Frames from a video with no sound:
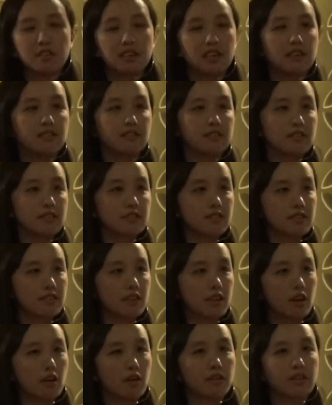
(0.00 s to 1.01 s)
cases
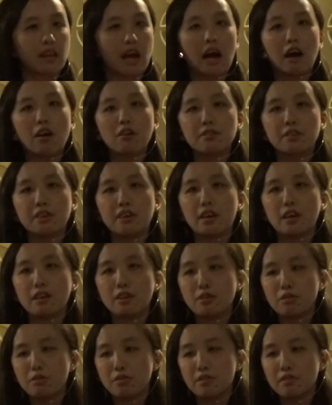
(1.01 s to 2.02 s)
on how they are
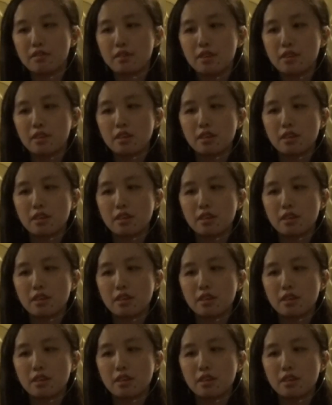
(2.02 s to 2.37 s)
used.